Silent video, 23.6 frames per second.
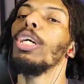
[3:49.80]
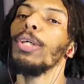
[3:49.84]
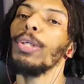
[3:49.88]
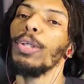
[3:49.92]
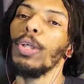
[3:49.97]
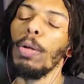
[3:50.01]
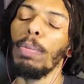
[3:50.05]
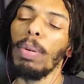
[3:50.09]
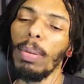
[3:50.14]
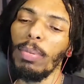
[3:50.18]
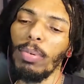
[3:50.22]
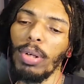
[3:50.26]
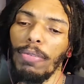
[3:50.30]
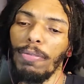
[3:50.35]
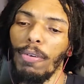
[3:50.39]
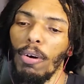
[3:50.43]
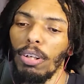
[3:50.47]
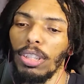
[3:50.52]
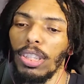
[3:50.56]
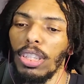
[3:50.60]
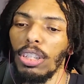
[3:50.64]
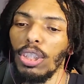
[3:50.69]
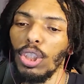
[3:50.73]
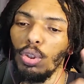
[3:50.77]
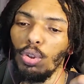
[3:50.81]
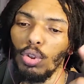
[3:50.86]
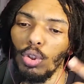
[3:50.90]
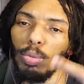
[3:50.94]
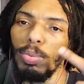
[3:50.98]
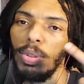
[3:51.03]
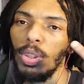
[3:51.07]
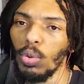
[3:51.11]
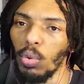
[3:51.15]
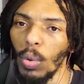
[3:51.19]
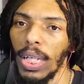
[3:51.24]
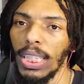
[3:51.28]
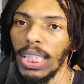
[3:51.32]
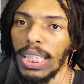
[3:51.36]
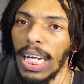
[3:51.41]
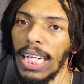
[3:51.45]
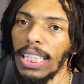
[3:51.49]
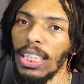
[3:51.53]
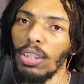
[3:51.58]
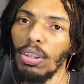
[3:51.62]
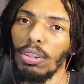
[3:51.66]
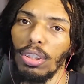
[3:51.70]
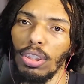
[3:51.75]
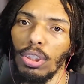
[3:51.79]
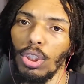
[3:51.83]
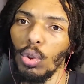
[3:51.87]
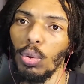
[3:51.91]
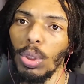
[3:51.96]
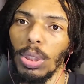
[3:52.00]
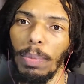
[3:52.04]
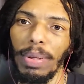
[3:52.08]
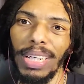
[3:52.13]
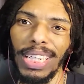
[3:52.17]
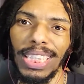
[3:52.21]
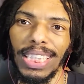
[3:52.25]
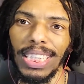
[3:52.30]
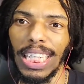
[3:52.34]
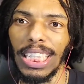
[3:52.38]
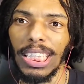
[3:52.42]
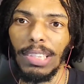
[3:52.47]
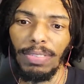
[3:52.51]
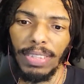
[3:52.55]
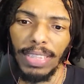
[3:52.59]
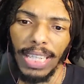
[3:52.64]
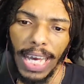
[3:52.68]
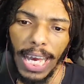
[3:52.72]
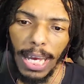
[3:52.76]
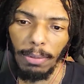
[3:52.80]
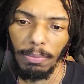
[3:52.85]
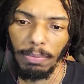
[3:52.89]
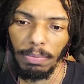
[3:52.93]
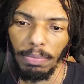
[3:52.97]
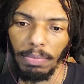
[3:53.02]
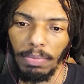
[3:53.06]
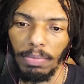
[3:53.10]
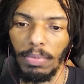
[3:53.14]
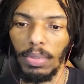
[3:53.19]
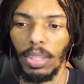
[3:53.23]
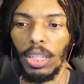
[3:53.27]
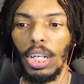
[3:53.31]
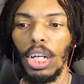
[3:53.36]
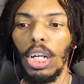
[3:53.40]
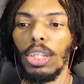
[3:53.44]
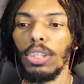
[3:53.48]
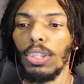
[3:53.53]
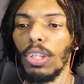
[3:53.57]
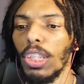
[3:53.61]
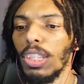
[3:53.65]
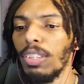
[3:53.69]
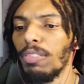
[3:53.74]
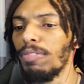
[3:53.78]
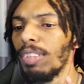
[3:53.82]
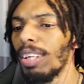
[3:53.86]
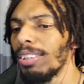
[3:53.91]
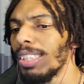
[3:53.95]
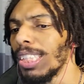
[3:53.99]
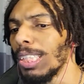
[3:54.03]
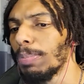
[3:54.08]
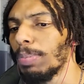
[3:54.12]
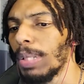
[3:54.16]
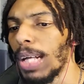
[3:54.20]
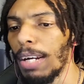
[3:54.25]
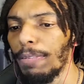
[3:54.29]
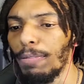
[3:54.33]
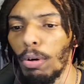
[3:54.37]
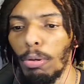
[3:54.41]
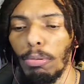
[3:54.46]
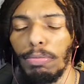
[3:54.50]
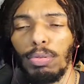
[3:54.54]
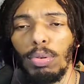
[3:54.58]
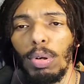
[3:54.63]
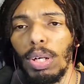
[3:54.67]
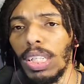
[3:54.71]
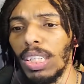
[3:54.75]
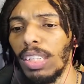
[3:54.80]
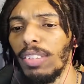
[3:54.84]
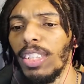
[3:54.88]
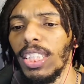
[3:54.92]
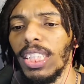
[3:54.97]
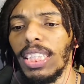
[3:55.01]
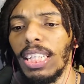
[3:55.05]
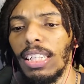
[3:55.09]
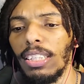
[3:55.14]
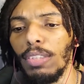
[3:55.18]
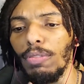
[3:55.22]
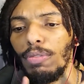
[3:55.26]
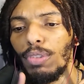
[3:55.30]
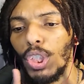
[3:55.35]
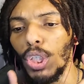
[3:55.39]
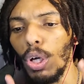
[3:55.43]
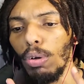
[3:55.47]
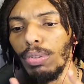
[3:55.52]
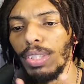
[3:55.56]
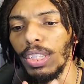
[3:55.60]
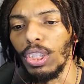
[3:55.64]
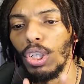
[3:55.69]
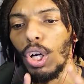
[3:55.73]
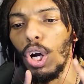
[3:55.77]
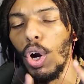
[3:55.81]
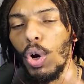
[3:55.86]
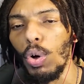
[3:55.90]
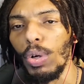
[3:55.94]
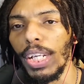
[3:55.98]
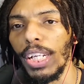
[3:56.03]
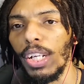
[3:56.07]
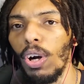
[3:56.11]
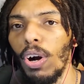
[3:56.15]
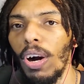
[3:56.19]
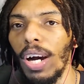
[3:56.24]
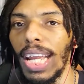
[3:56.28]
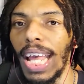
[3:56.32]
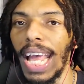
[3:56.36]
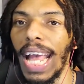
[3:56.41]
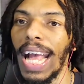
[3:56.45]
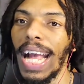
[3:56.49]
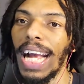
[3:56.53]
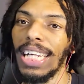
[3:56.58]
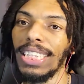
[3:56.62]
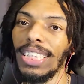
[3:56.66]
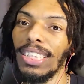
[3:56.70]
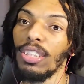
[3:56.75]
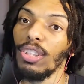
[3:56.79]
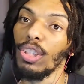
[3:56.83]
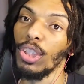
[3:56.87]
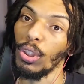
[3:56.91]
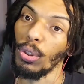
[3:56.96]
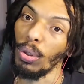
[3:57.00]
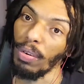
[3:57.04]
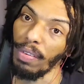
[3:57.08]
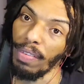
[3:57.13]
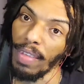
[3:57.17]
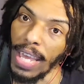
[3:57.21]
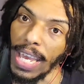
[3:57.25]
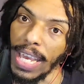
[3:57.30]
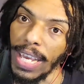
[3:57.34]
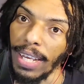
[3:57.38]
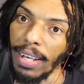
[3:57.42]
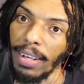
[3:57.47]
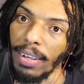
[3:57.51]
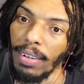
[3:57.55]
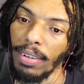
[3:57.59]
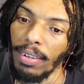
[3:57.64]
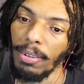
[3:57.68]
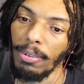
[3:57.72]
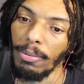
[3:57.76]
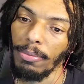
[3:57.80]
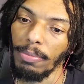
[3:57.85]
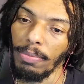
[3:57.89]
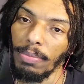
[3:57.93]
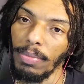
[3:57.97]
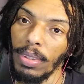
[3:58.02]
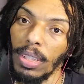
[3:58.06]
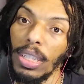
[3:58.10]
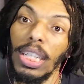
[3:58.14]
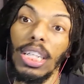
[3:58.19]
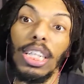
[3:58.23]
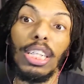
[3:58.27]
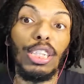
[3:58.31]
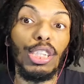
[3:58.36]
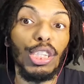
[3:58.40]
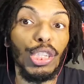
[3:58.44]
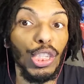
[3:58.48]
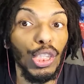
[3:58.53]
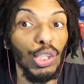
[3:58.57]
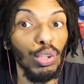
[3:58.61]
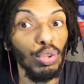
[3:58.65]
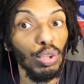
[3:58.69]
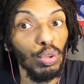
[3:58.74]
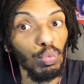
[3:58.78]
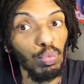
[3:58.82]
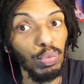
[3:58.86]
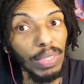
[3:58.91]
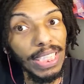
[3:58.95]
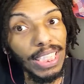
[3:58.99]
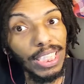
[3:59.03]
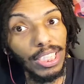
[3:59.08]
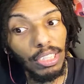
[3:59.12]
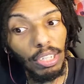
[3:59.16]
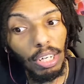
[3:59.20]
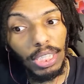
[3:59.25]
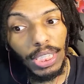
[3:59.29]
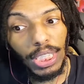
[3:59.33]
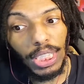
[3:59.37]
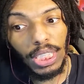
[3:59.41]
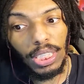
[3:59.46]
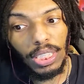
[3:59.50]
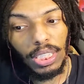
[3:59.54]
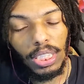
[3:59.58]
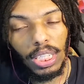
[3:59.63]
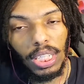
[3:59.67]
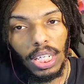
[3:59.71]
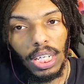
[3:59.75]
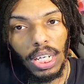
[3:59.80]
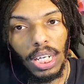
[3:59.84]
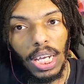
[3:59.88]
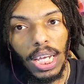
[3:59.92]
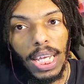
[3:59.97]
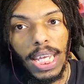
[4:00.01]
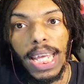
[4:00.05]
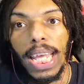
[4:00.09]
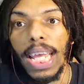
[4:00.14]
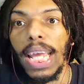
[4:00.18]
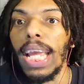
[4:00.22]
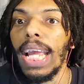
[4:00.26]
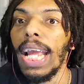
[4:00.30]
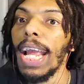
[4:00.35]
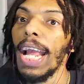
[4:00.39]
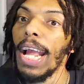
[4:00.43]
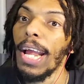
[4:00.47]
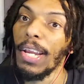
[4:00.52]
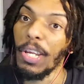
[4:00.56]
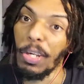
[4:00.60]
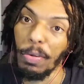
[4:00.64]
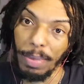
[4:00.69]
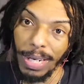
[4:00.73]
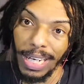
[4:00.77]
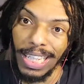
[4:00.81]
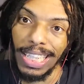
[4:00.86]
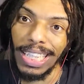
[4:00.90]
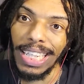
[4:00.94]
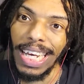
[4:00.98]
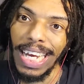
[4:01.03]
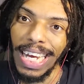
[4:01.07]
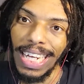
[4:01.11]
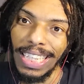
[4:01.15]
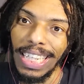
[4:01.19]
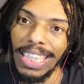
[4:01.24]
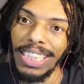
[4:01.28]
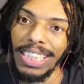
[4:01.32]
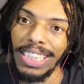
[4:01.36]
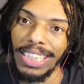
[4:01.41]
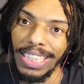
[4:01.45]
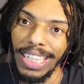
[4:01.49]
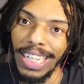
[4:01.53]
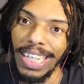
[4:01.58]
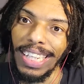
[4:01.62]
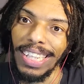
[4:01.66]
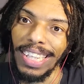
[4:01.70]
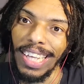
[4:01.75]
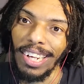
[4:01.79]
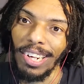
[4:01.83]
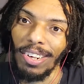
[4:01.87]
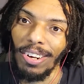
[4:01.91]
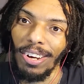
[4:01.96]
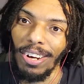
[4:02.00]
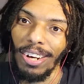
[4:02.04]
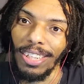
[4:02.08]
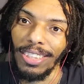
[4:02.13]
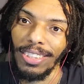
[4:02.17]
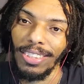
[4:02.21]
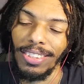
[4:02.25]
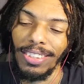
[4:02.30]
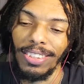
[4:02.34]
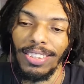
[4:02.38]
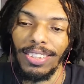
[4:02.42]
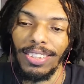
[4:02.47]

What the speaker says: You probably want to focus on YouTube and Twitch, as those are 2 of the biggest sites for that. There's various platforms for whatever it is that you've chosen to hone in on as your thing. Do the research, and you'll be glad that you did later on.